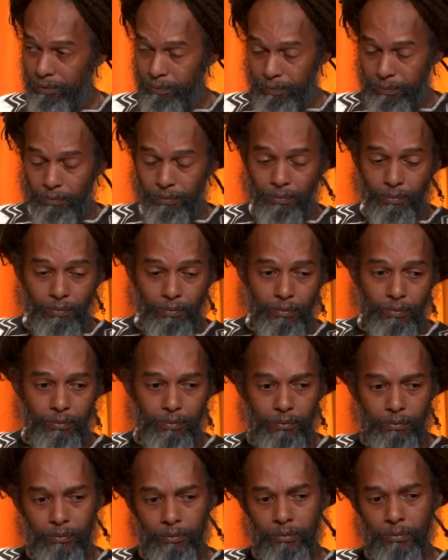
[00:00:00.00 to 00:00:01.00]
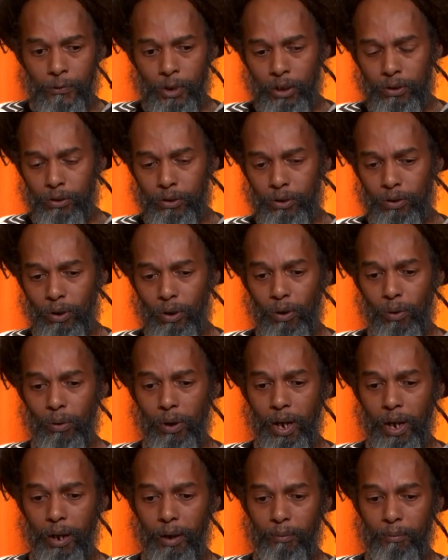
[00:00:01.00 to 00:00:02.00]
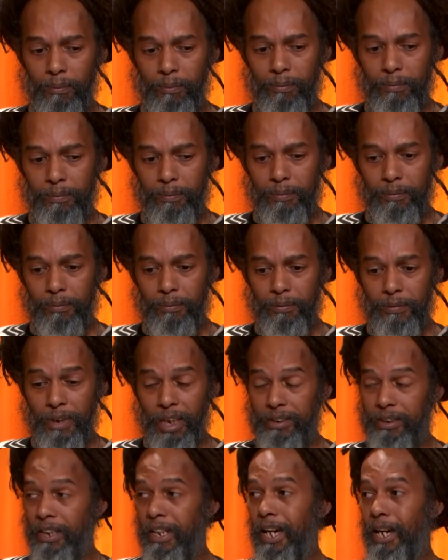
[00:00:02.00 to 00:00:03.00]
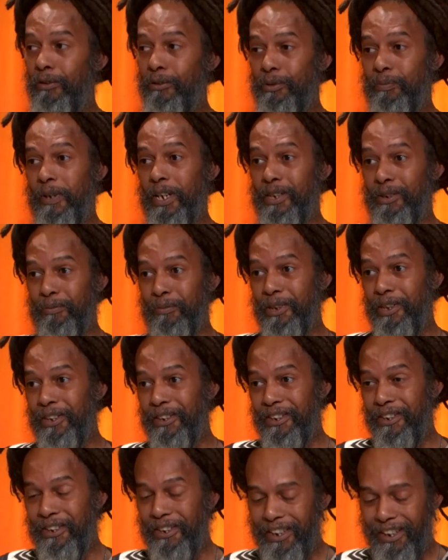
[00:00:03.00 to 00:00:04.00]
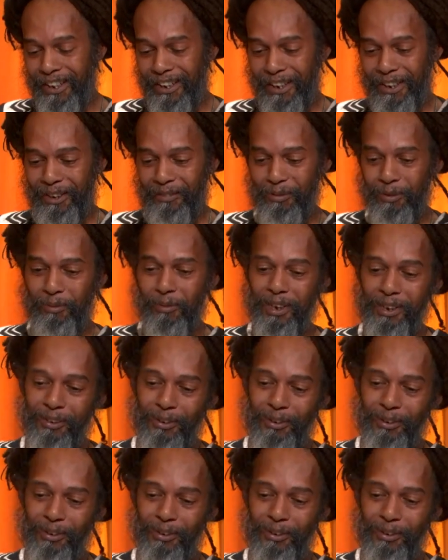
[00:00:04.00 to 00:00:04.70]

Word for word: Right. So um, that's a lot of responsibility uh, for me.